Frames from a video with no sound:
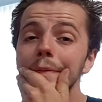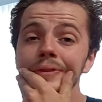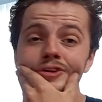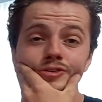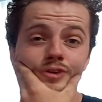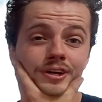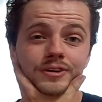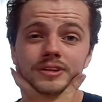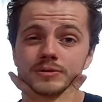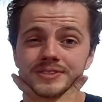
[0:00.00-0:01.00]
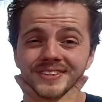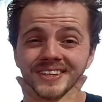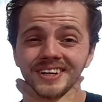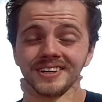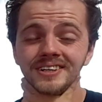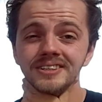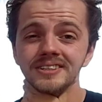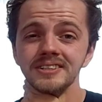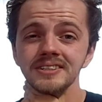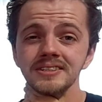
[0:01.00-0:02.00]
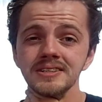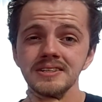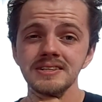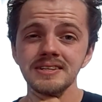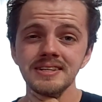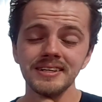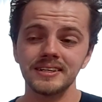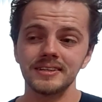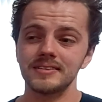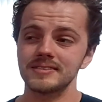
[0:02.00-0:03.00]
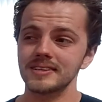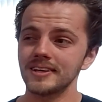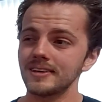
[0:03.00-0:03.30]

trainer that was there is like,